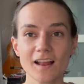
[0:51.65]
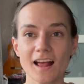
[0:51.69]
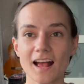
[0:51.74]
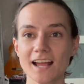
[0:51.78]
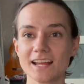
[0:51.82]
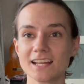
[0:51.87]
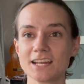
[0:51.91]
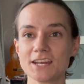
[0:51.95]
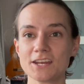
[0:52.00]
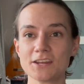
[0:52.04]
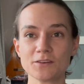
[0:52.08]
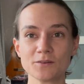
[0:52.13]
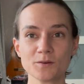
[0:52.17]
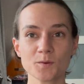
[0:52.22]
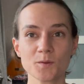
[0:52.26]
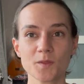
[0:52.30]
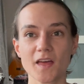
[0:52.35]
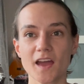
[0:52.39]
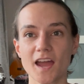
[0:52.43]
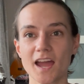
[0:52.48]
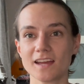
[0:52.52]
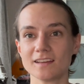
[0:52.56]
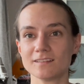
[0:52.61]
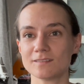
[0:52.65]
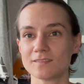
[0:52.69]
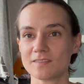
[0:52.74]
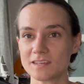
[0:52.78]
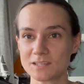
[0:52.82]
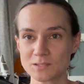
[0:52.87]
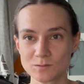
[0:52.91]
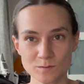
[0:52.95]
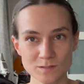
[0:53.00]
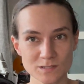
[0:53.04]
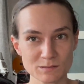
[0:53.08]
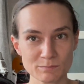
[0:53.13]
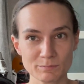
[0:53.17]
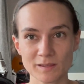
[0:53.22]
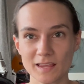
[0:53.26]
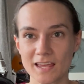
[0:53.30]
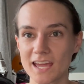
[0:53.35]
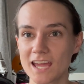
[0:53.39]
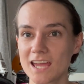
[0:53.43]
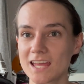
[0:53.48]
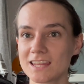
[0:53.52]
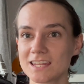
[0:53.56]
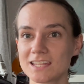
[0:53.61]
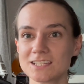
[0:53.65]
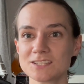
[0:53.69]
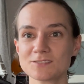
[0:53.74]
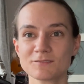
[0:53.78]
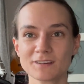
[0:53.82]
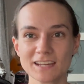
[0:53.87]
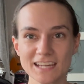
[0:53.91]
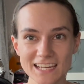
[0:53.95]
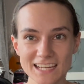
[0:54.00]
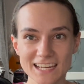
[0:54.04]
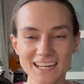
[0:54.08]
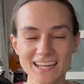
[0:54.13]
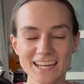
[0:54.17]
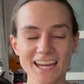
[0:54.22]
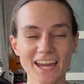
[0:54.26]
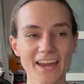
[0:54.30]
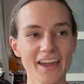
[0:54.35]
I knew that this was the plan this week.